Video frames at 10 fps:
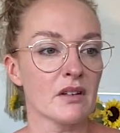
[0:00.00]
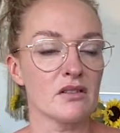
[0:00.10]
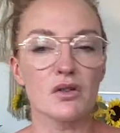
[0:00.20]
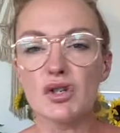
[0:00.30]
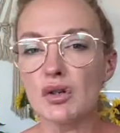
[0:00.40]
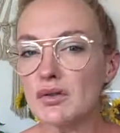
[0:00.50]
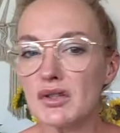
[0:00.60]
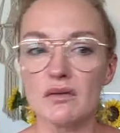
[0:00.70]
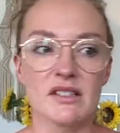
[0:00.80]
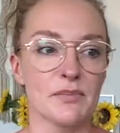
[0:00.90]
So choose
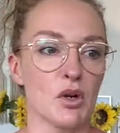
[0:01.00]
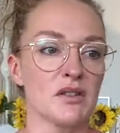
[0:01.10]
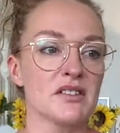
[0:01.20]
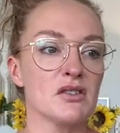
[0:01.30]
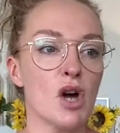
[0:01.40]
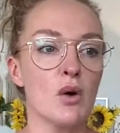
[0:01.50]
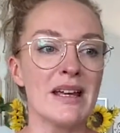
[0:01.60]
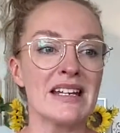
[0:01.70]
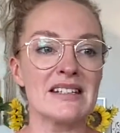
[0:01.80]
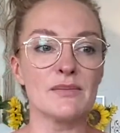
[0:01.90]
your response,
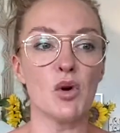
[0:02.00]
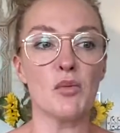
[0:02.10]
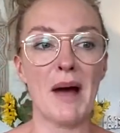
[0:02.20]
knowing it is more